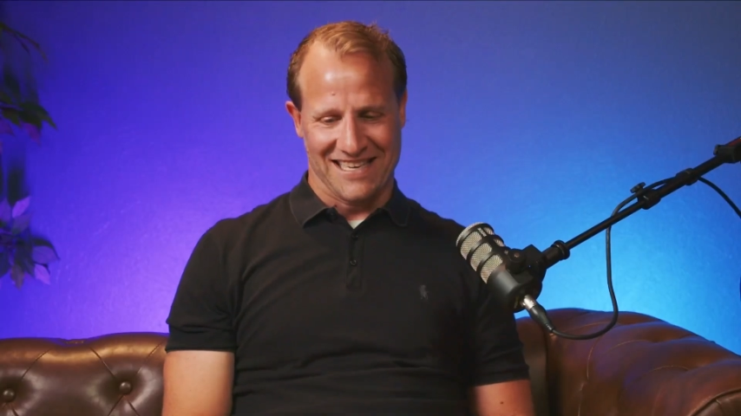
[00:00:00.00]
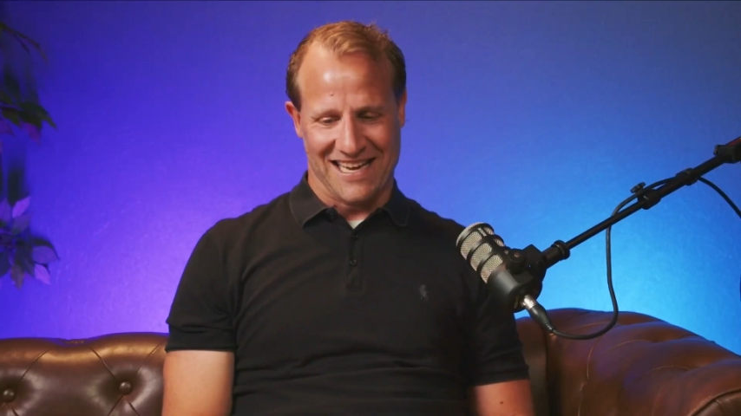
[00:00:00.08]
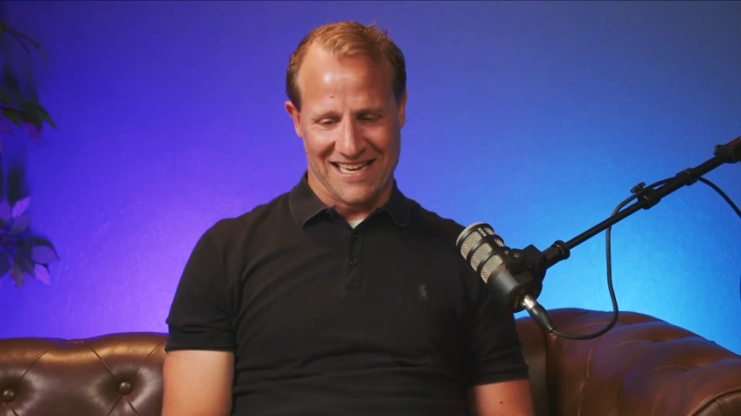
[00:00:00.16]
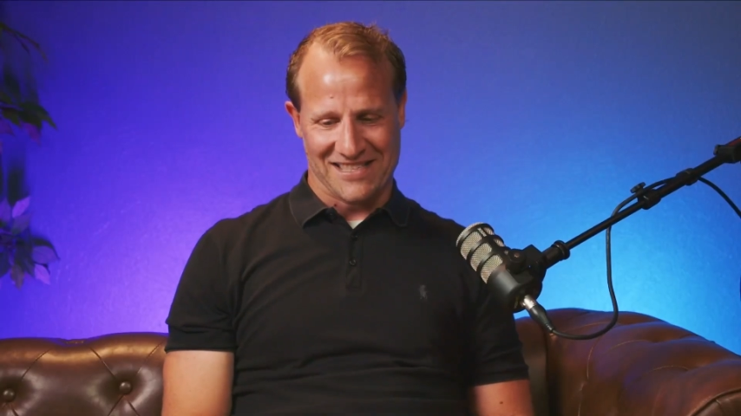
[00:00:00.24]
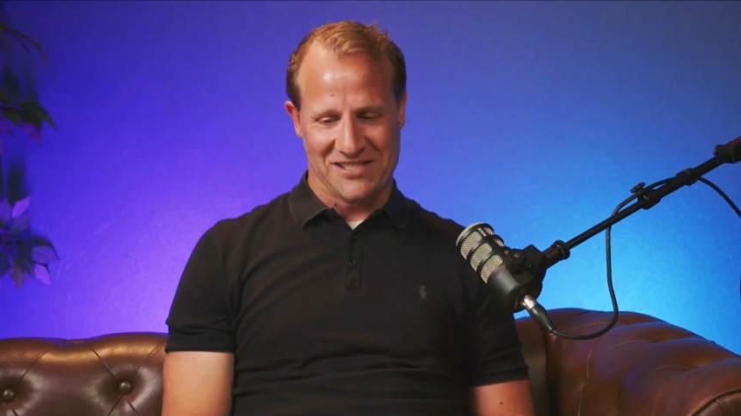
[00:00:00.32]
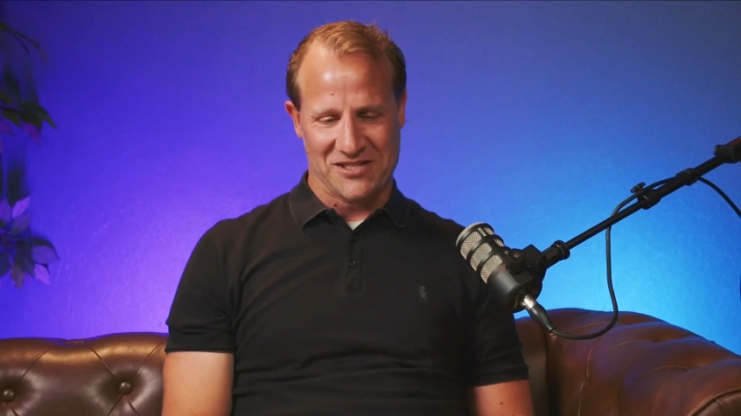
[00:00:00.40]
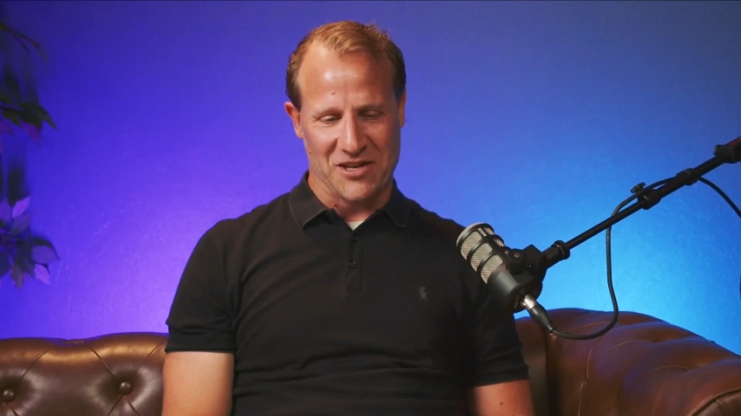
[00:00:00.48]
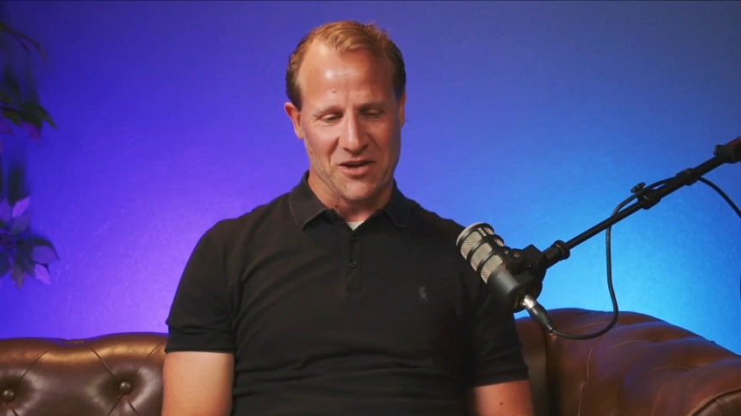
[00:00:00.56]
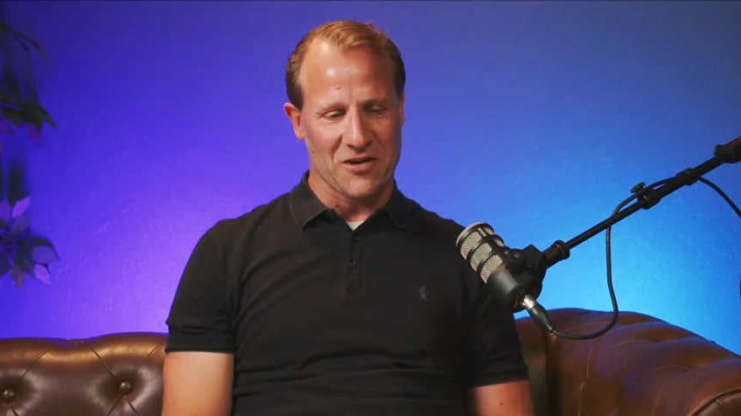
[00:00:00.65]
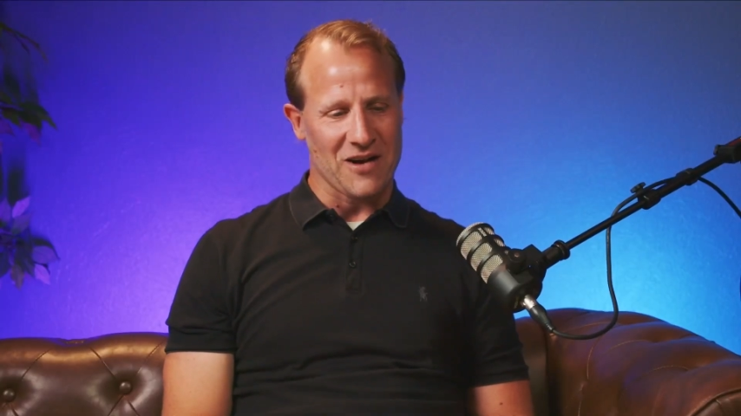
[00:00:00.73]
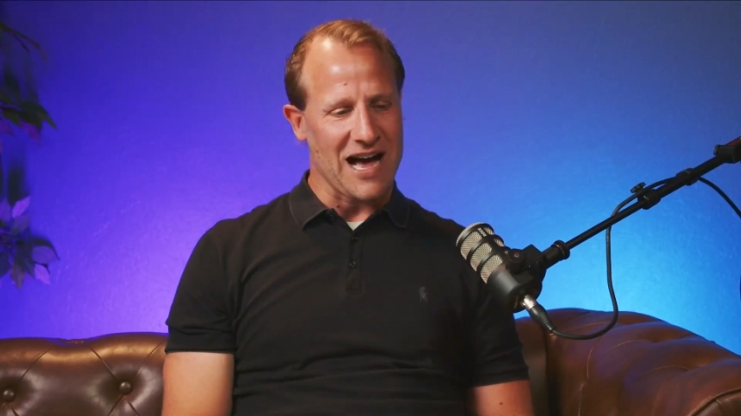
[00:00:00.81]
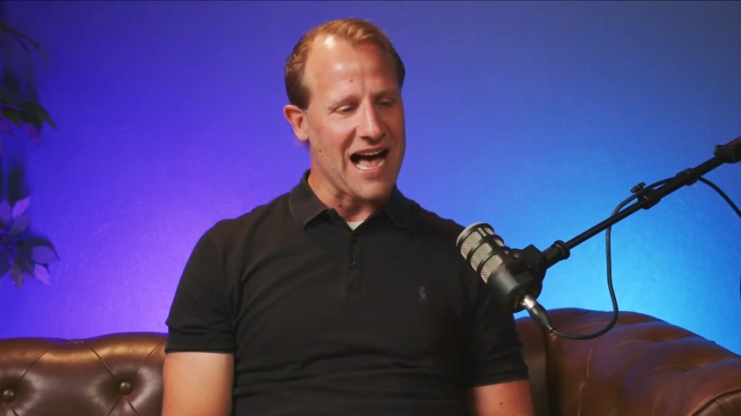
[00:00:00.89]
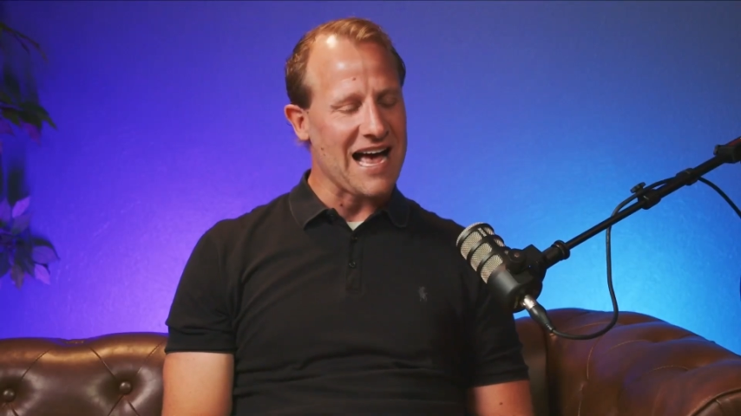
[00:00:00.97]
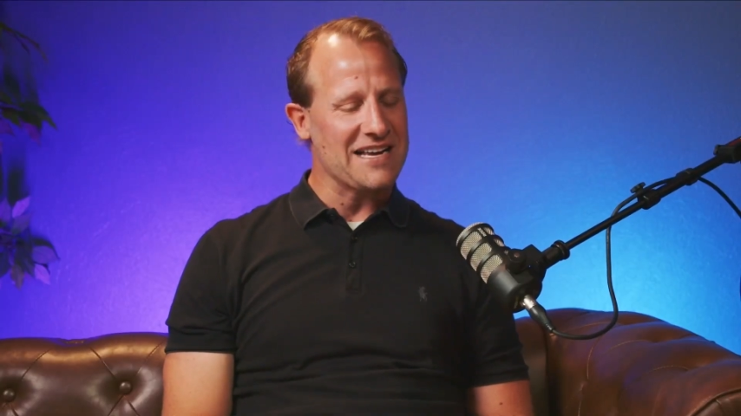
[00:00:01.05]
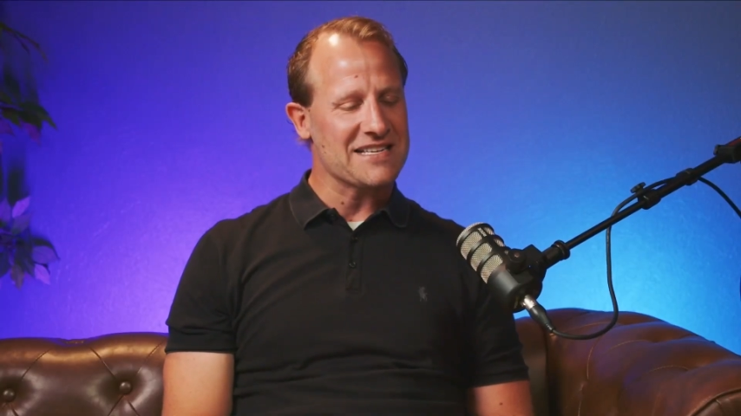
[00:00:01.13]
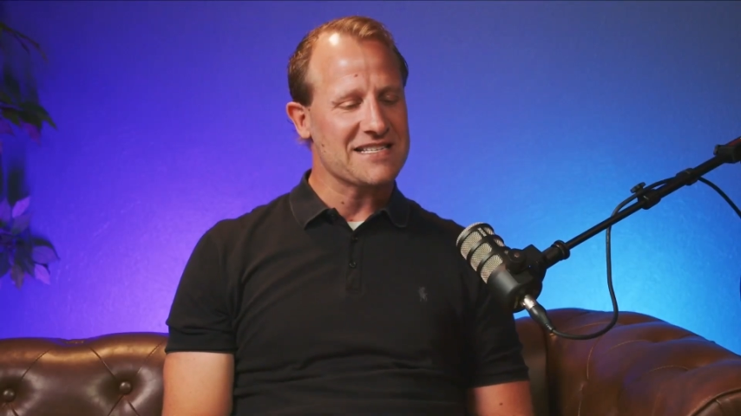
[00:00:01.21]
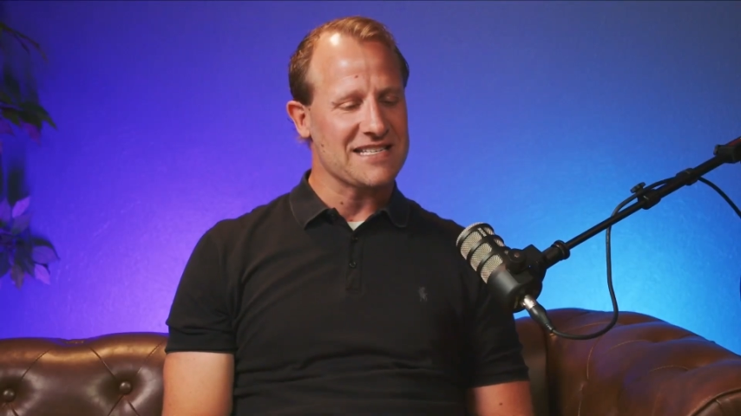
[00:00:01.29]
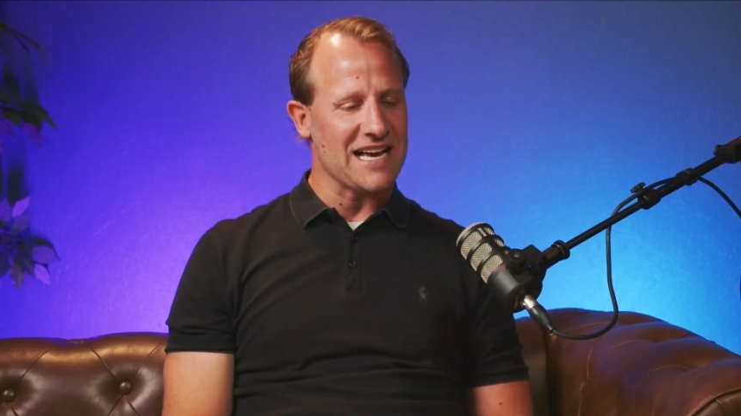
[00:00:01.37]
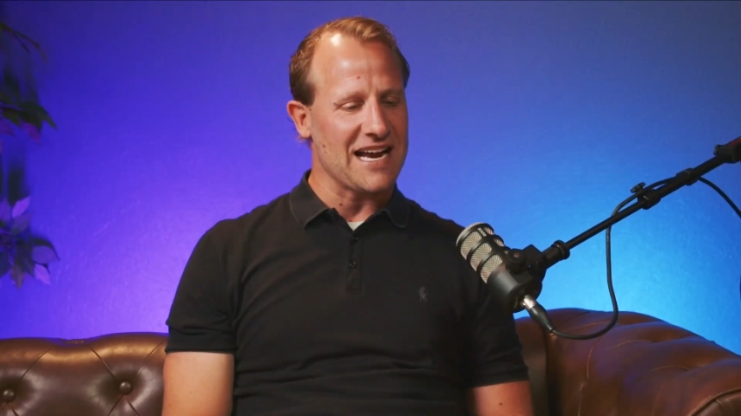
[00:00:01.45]
So I
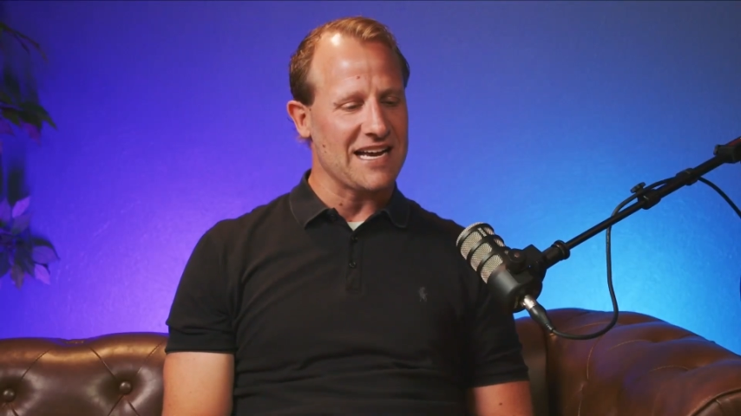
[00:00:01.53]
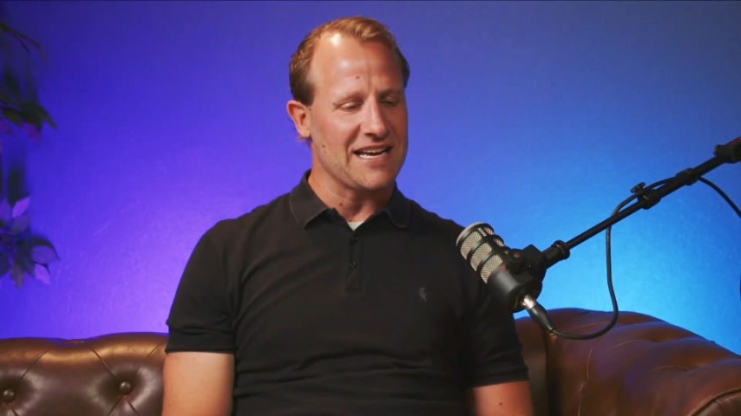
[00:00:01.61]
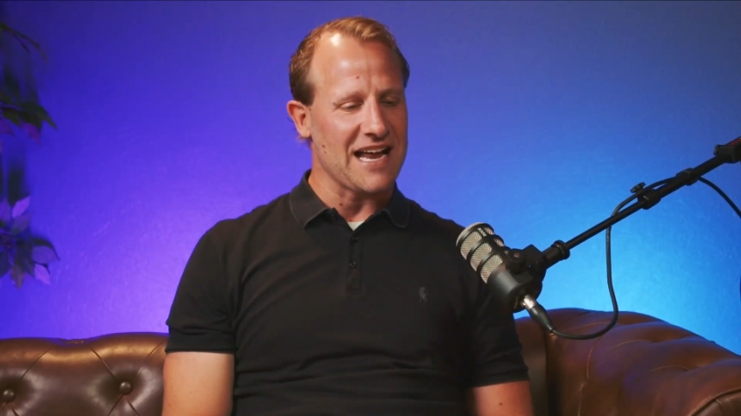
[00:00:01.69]
decided